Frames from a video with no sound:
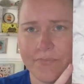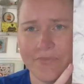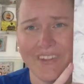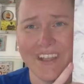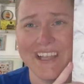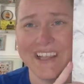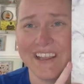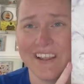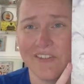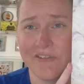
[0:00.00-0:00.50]

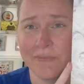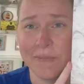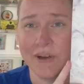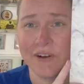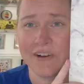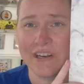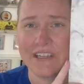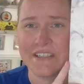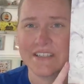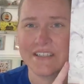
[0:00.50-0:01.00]
I love
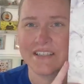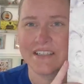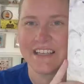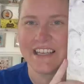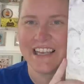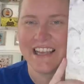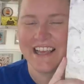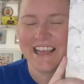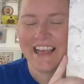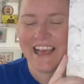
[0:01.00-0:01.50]
Miras.
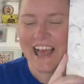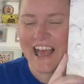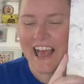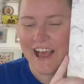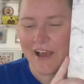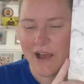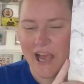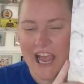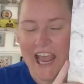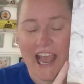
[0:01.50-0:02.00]

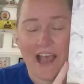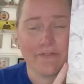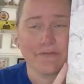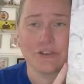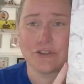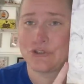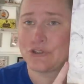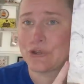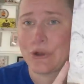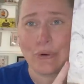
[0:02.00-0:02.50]
I have
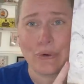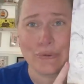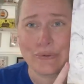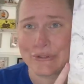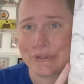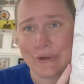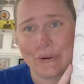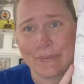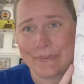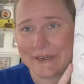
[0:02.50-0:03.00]
so
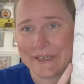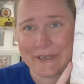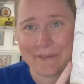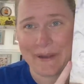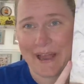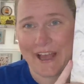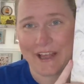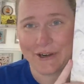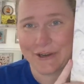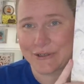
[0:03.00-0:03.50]
many
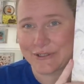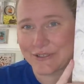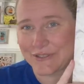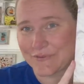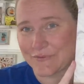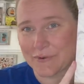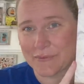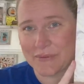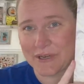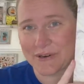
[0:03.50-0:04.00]
patterns
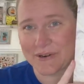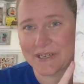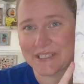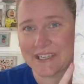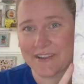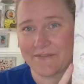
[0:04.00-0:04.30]
for Miras.